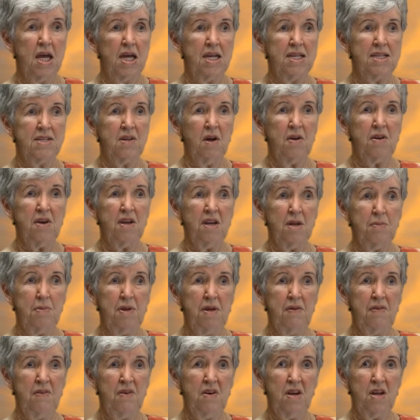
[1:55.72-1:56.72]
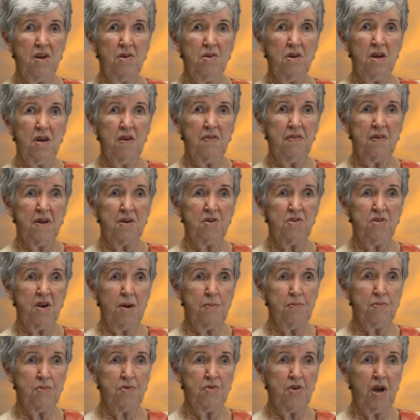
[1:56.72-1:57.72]
it's not going to be very good if I'm
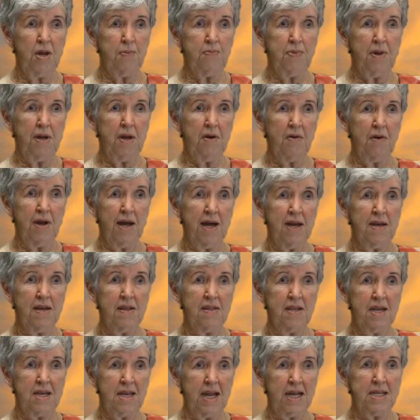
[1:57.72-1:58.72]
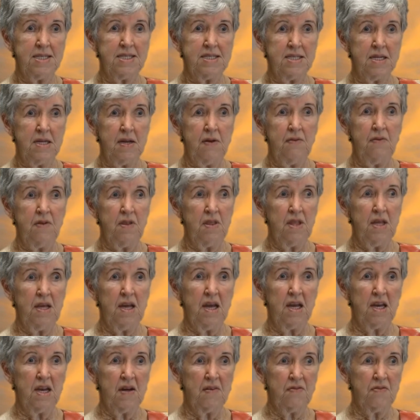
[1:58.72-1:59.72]
traipsing around in the dust and
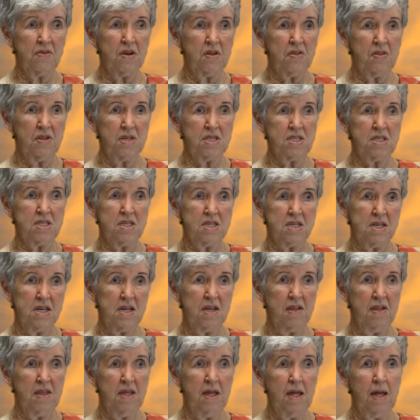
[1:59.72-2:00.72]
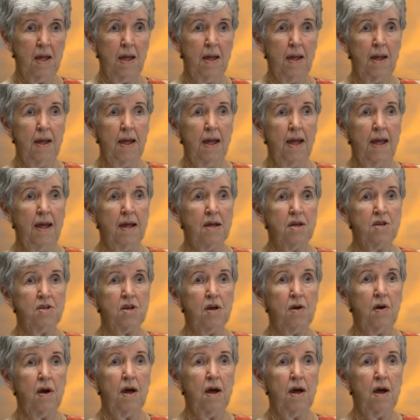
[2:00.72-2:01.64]
everything and I've got this thing. So